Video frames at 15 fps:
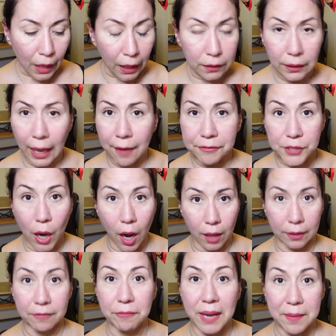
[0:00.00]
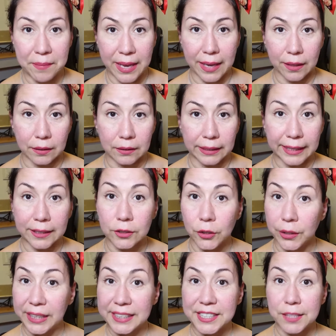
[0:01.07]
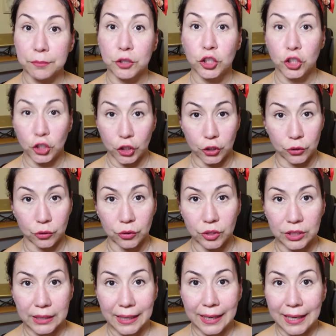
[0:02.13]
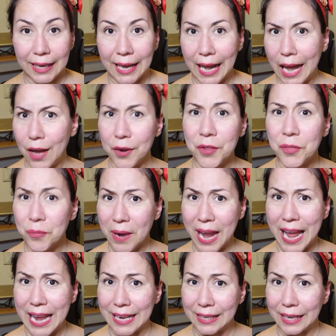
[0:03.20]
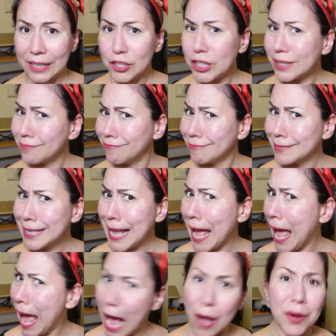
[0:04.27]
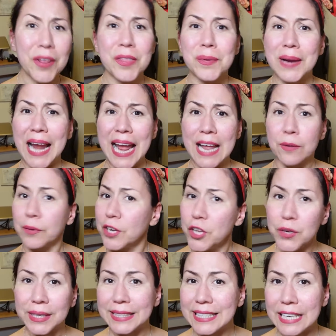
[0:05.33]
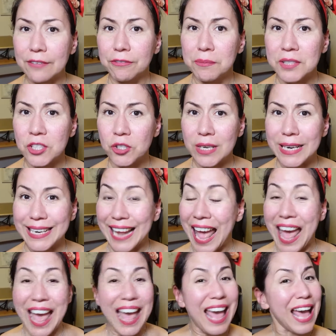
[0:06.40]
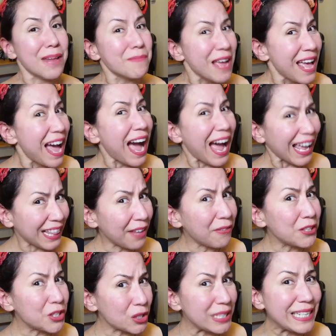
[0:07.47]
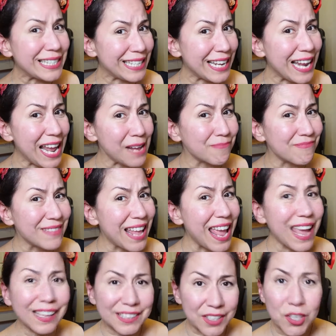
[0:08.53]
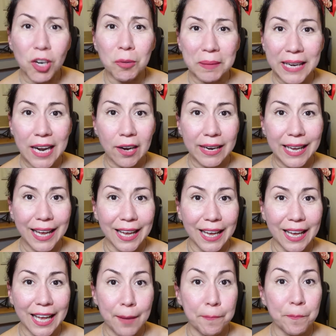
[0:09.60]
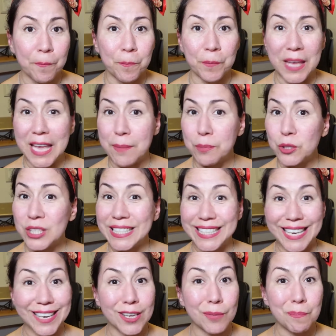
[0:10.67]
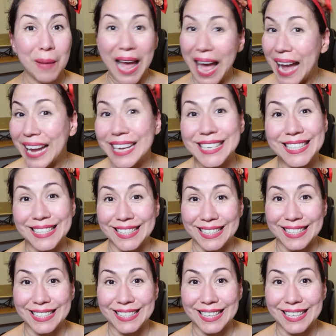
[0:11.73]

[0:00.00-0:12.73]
left all of my mail, including some clothes, out in the rain. Just out in the rain where you could see it from the street. And I live in Jersey City. It's an urban area. People steal packages.